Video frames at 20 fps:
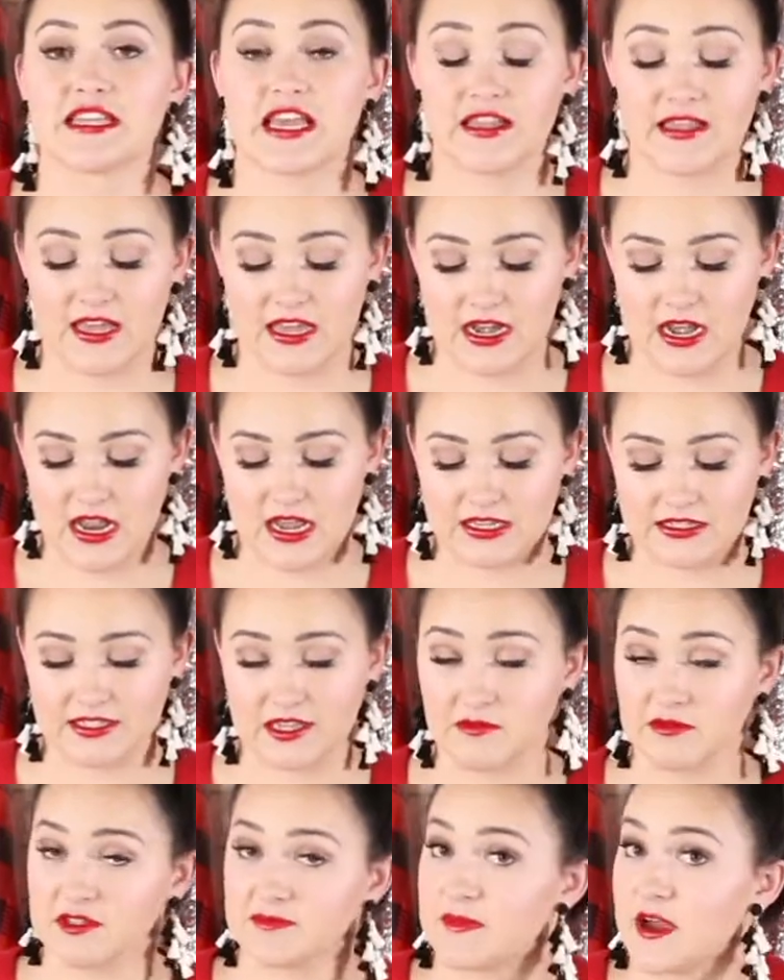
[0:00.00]
and then in
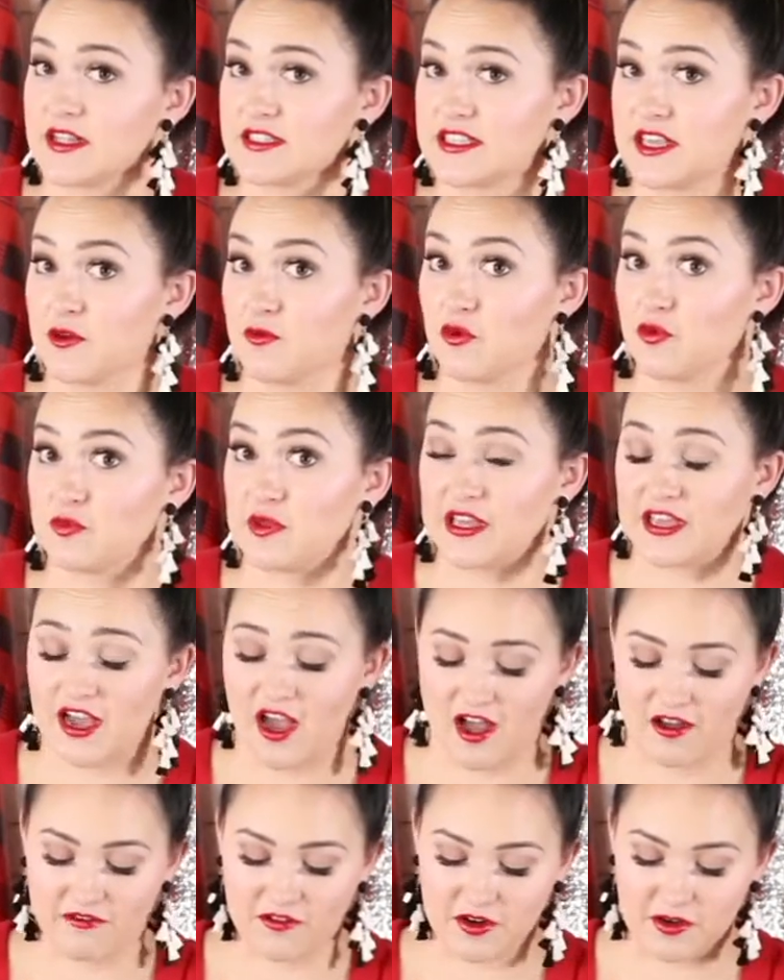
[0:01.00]
some spots it will be
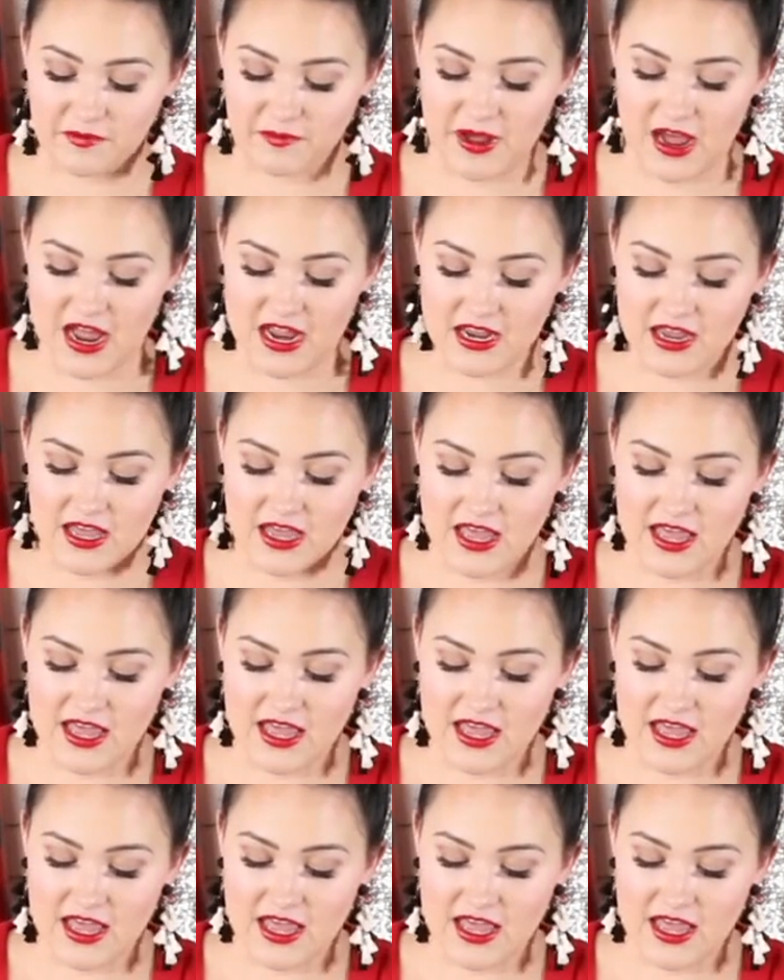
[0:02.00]
covered by